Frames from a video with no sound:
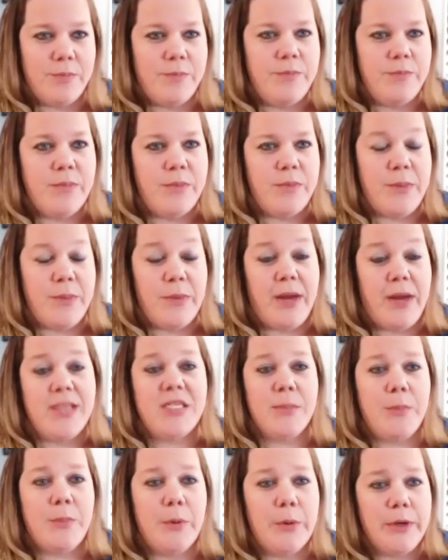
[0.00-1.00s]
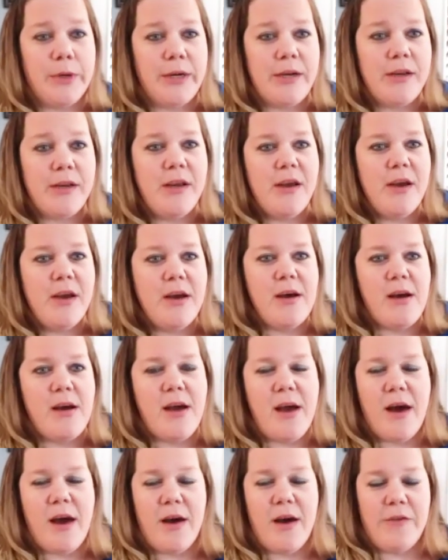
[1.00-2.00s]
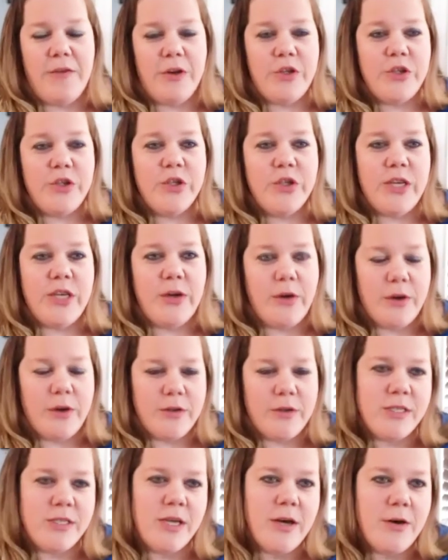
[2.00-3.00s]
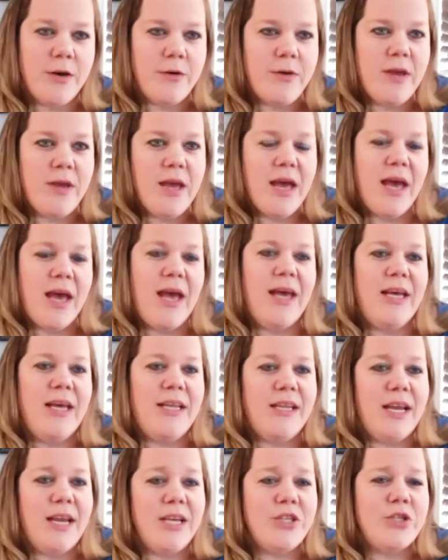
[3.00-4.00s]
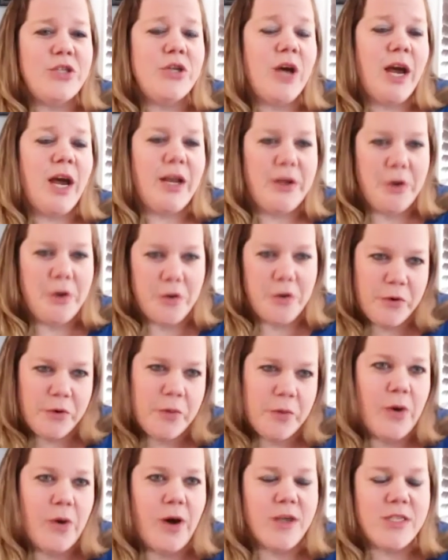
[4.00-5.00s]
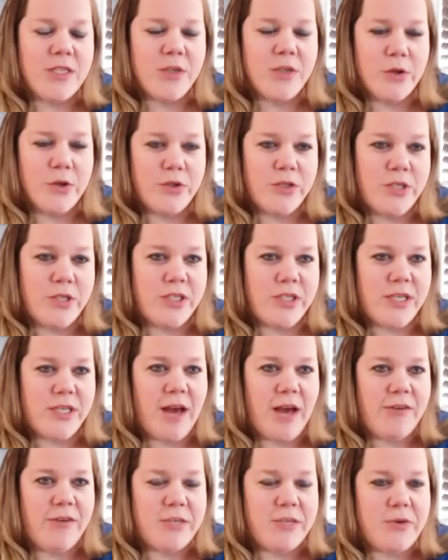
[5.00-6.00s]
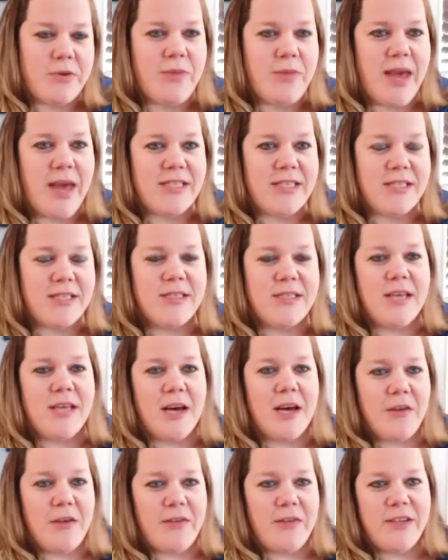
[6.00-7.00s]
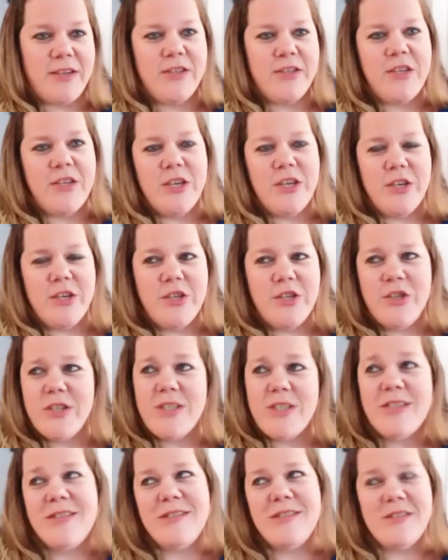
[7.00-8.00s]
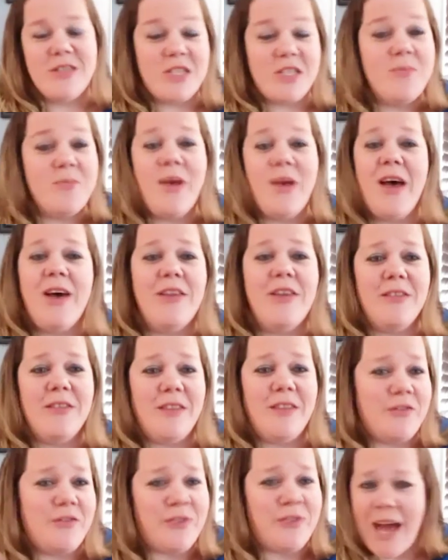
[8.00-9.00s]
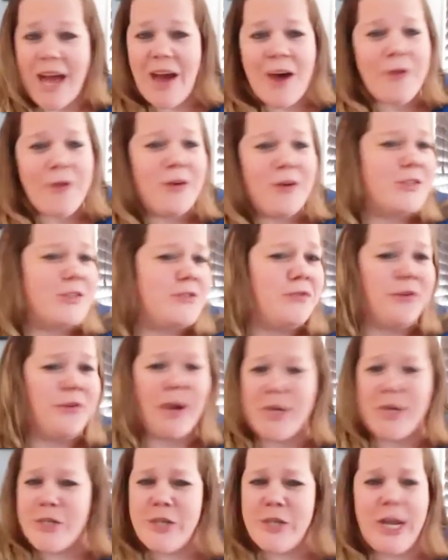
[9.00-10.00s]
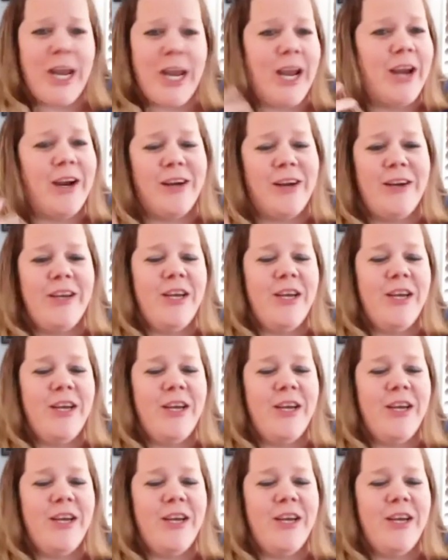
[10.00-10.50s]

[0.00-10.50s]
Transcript: people I support virtually also. And I try to go for walks, social distancing, obviously, with masks and stuff, and just smell the for hours, fresh air.